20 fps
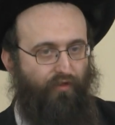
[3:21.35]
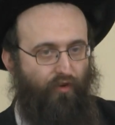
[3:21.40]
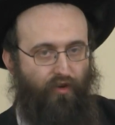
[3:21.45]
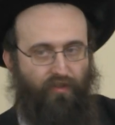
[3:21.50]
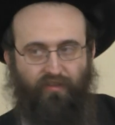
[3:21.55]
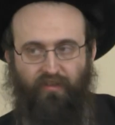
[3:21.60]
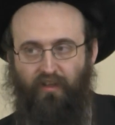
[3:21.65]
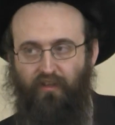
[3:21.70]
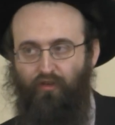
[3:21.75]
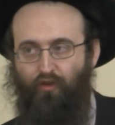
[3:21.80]

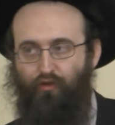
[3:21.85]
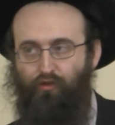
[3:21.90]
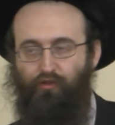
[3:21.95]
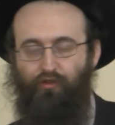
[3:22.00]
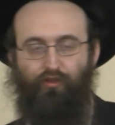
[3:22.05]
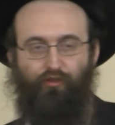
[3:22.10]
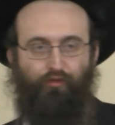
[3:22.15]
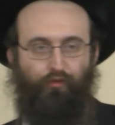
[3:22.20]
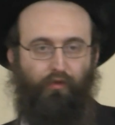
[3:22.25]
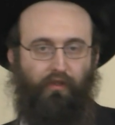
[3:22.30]
voice than
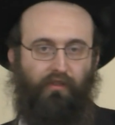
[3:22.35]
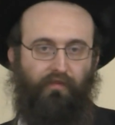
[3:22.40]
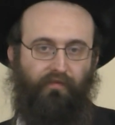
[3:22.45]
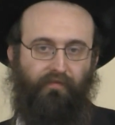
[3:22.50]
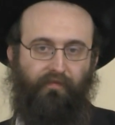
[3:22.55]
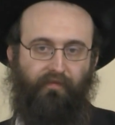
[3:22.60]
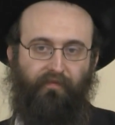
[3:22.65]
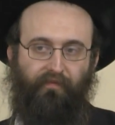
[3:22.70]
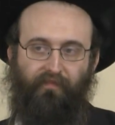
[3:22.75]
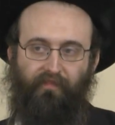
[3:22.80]
usual.
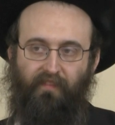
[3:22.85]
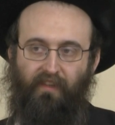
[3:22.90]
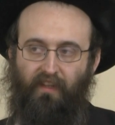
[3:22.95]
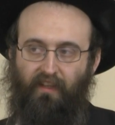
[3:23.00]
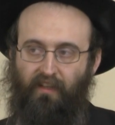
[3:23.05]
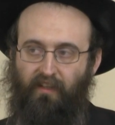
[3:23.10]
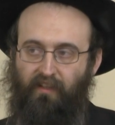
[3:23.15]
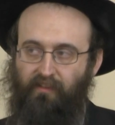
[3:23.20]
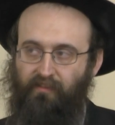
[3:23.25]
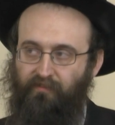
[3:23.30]

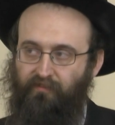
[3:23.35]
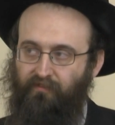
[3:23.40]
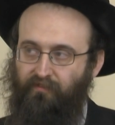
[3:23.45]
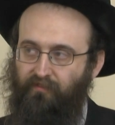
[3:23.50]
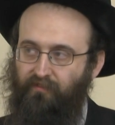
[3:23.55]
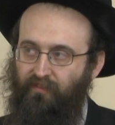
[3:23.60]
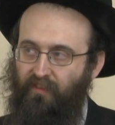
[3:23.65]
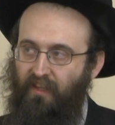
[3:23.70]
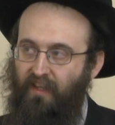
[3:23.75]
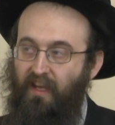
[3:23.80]

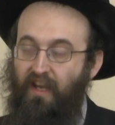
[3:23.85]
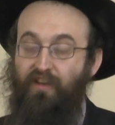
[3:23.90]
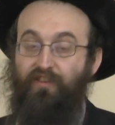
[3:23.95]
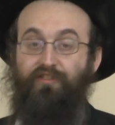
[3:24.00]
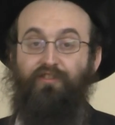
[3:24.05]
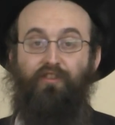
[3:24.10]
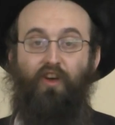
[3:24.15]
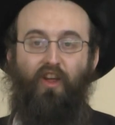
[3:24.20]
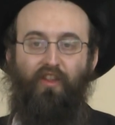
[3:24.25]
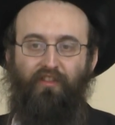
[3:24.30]

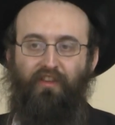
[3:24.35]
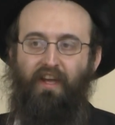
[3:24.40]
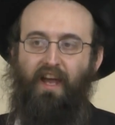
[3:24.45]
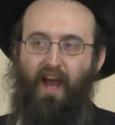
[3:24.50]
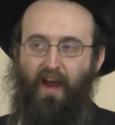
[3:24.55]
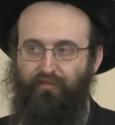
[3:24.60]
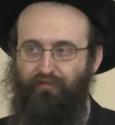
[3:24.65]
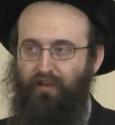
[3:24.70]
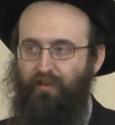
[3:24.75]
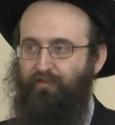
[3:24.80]
Sunday
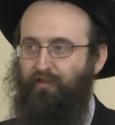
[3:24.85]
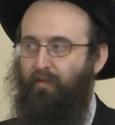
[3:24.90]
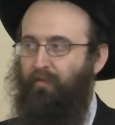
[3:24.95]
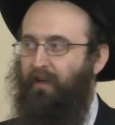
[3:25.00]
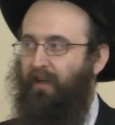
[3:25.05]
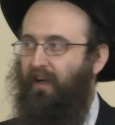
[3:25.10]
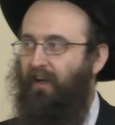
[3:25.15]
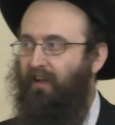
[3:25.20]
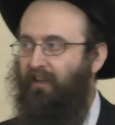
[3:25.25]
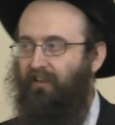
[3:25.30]
after the
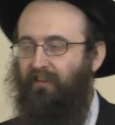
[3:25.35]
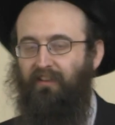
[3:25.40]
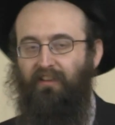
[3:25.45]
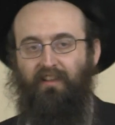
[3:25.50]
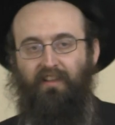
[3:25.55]
Fabreng,